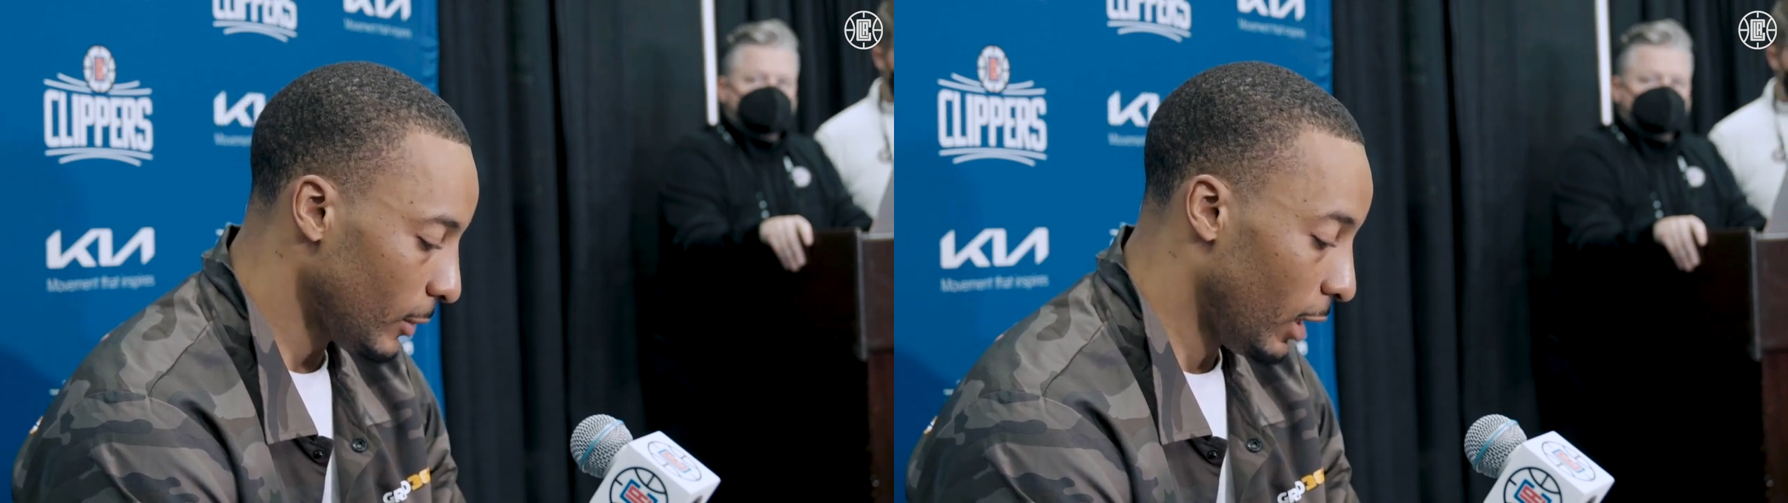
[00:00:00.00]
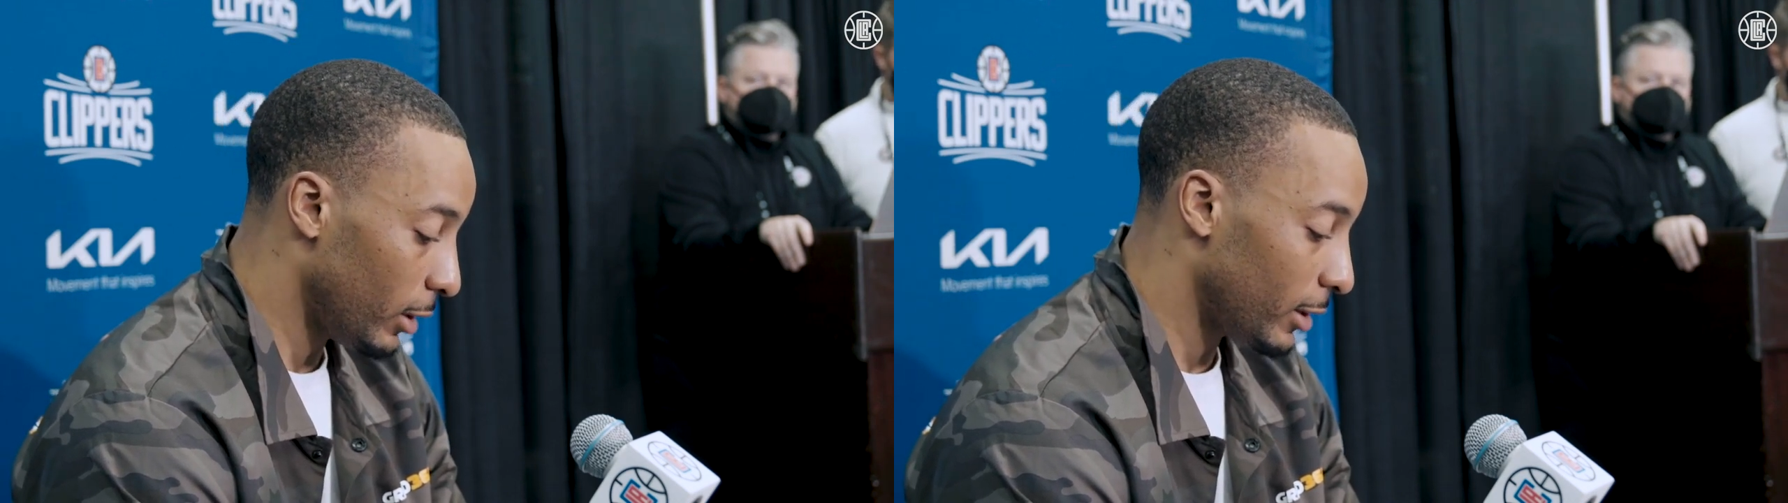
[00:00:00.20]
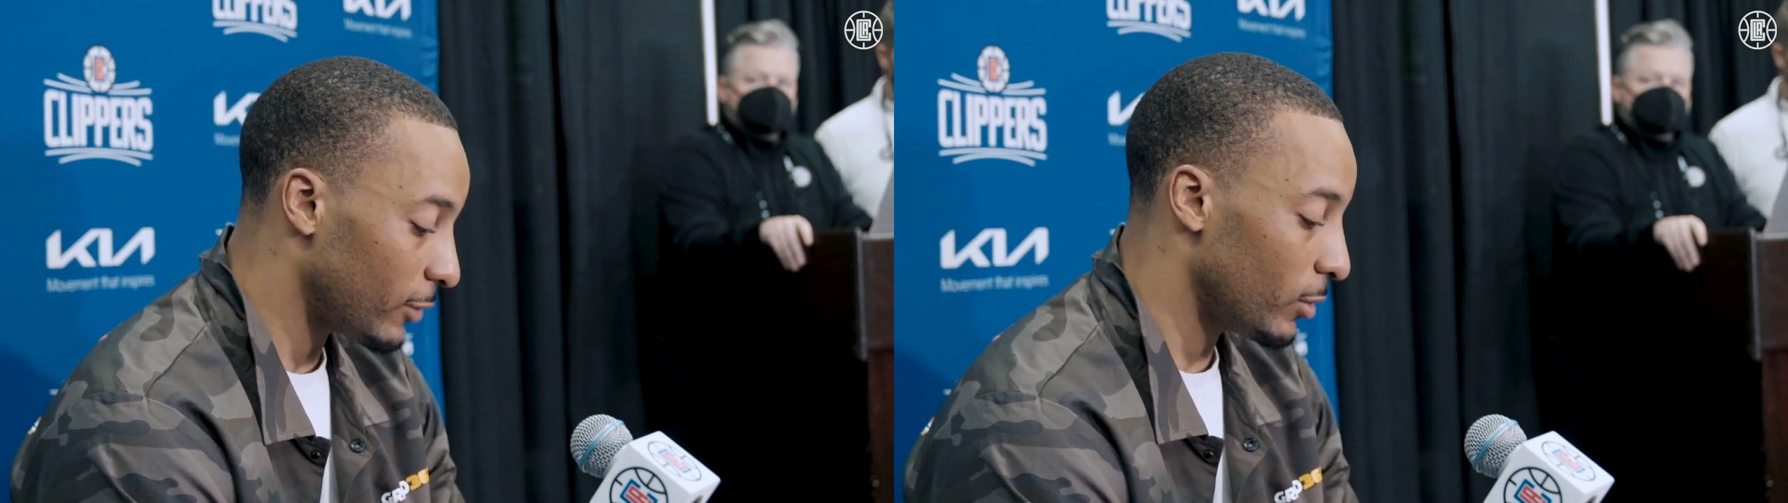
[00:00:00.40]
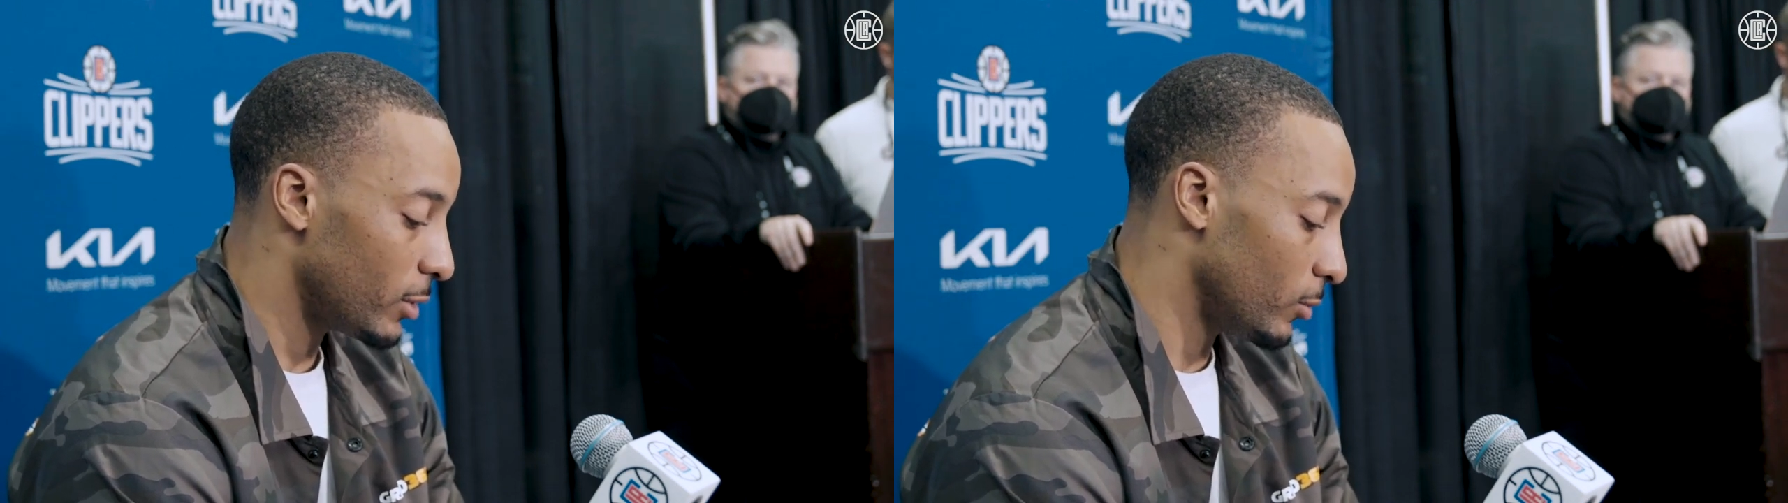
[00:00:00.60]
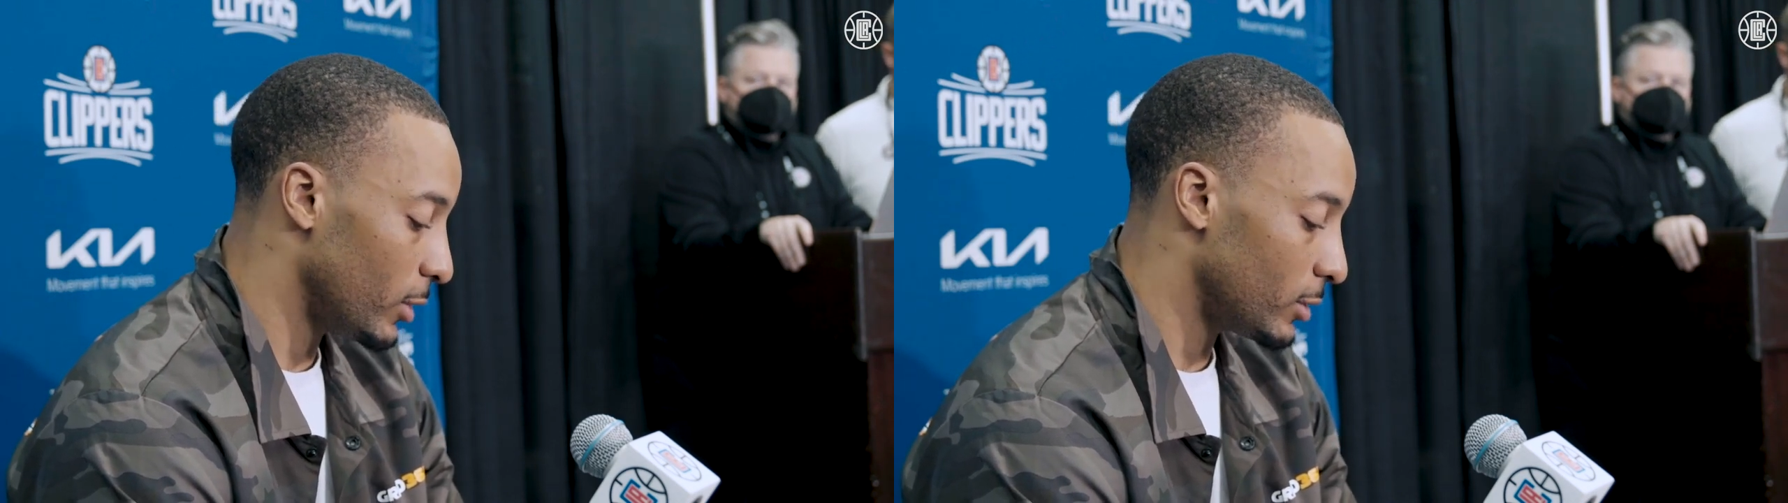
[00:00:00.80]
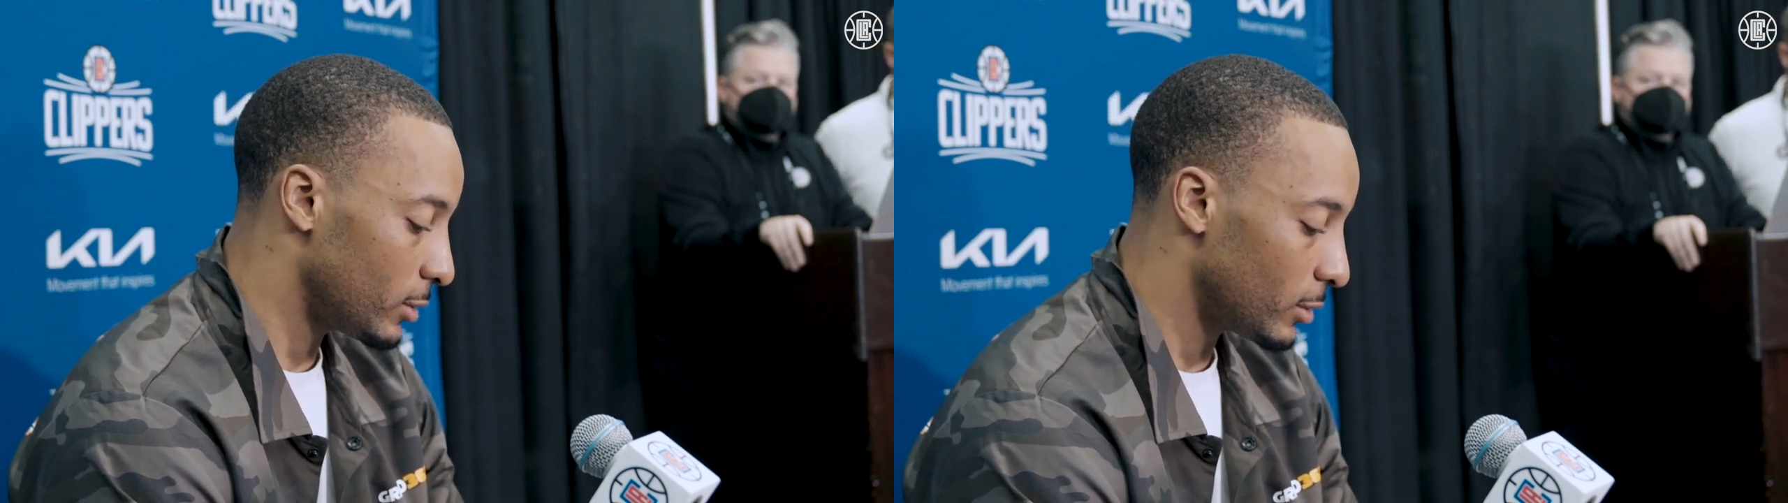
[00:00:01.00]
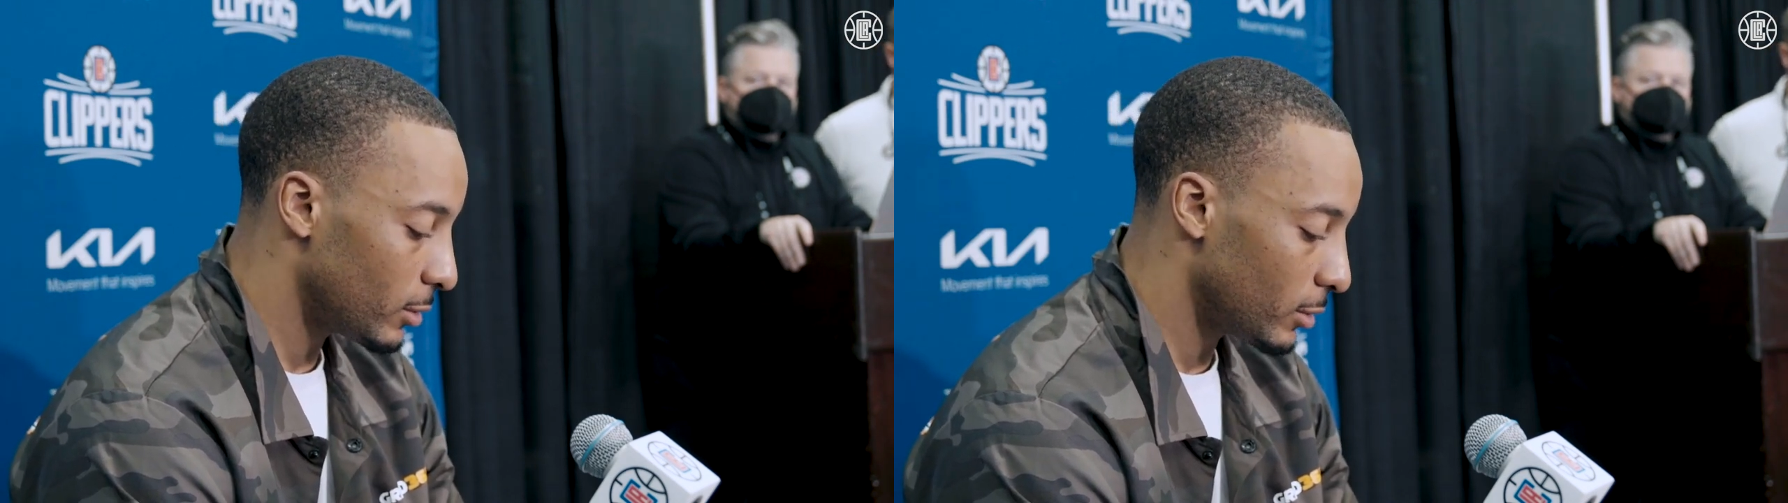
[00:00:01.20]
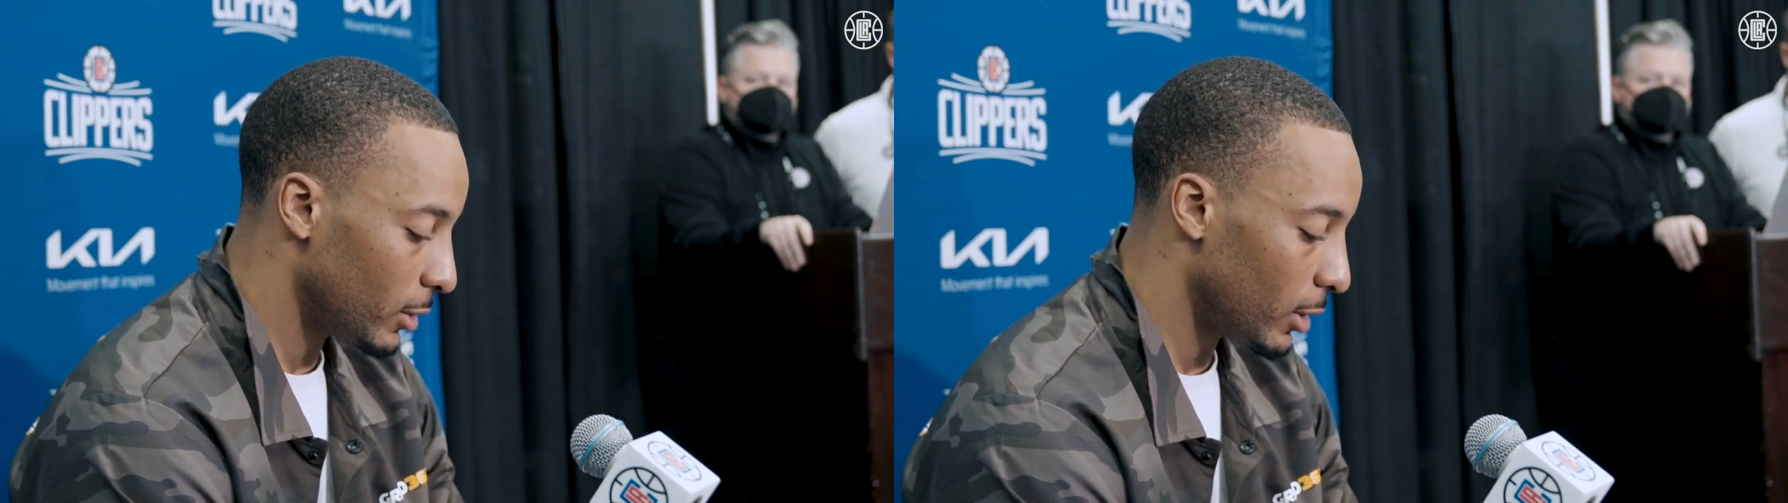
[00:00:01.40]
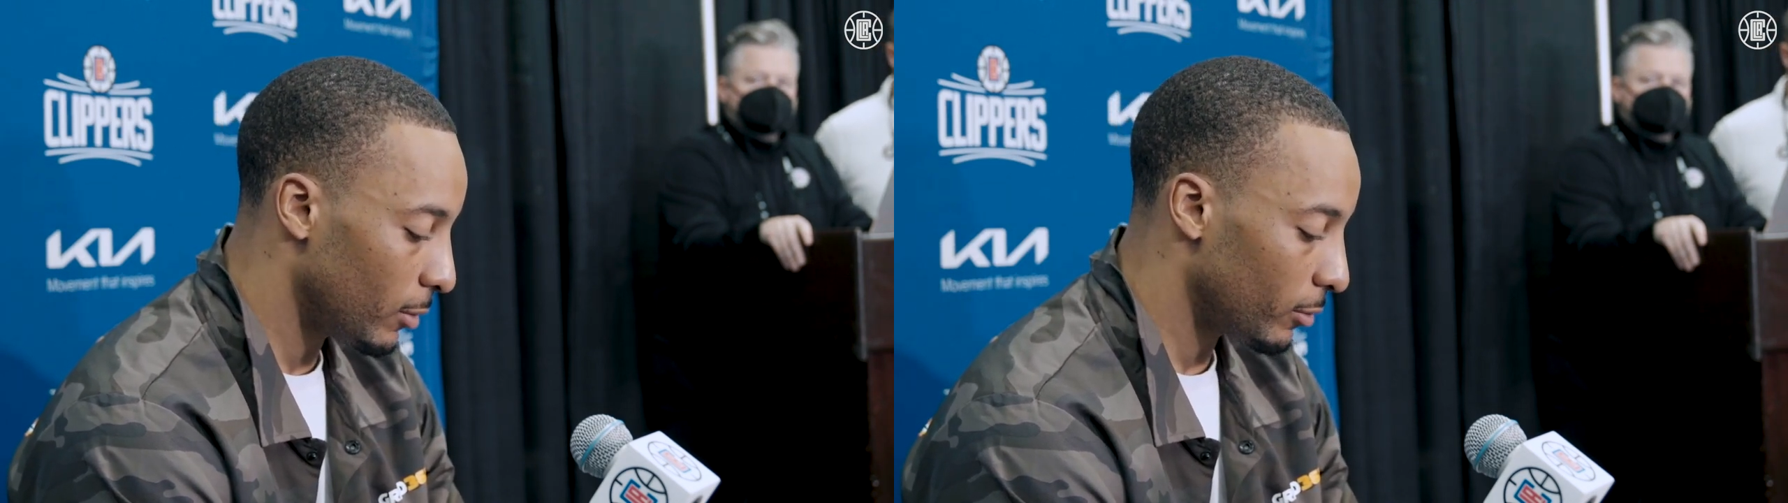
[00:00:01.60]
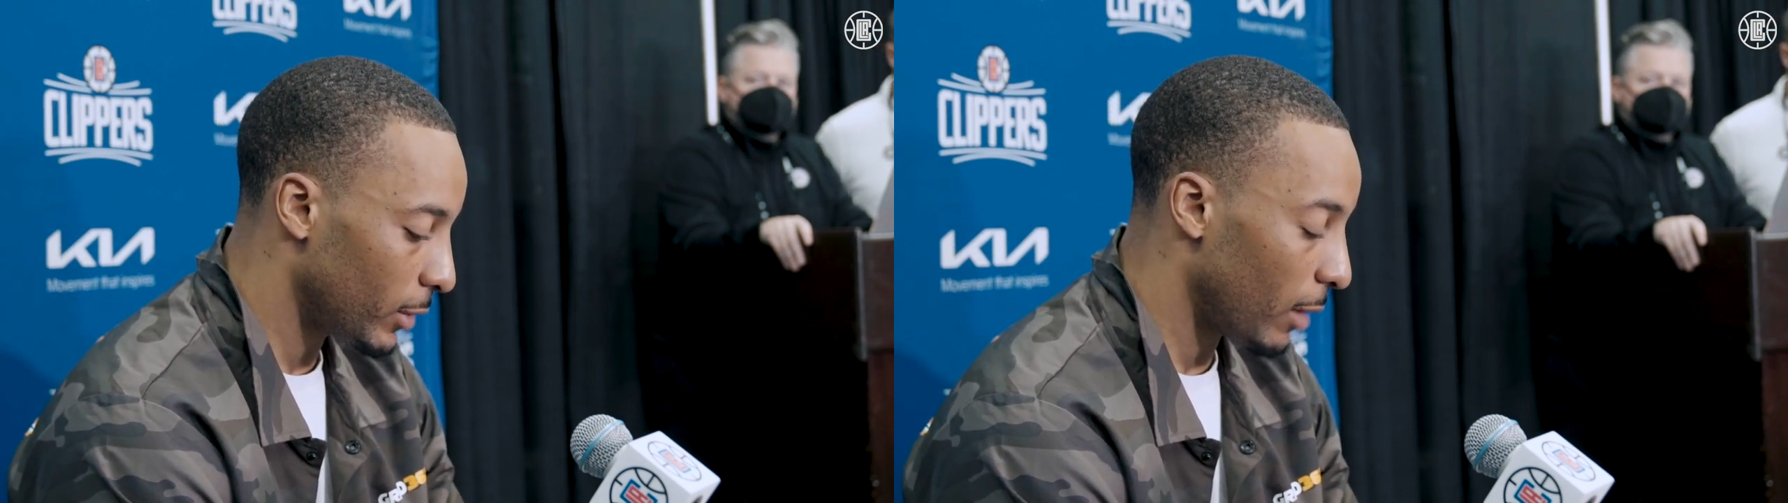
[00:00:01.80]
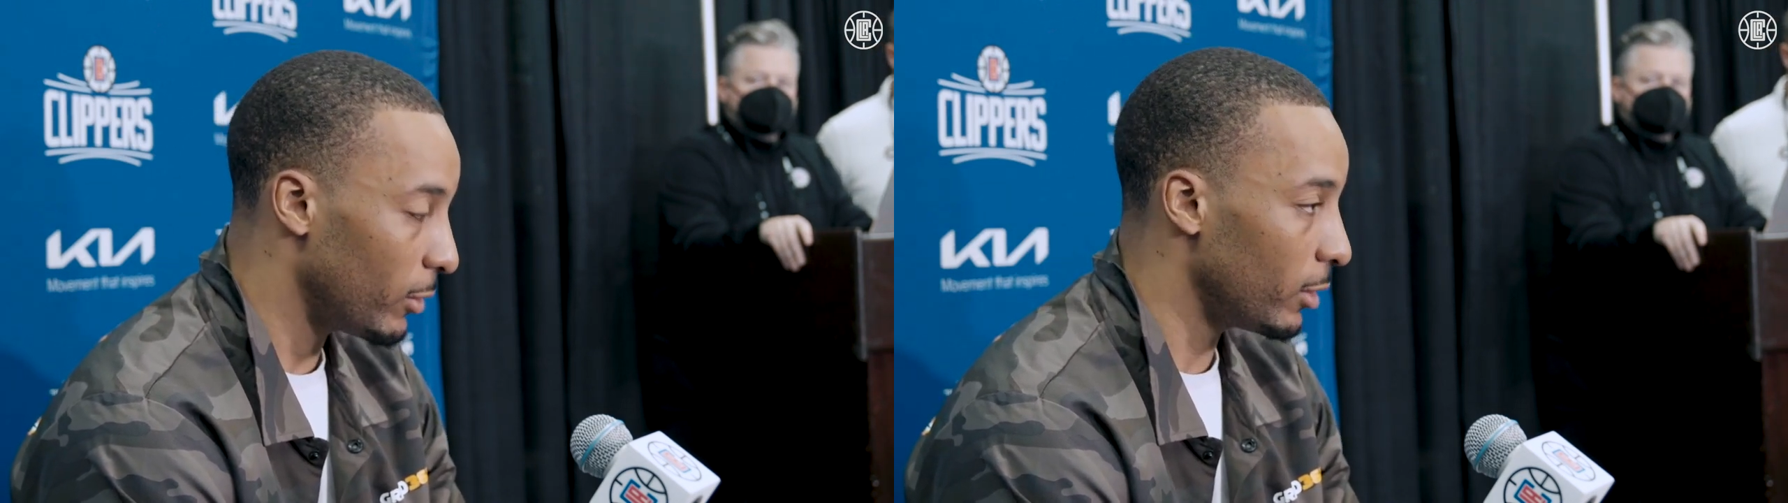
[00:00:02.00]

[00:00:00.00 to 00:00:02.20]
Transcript: I think that's what's kept me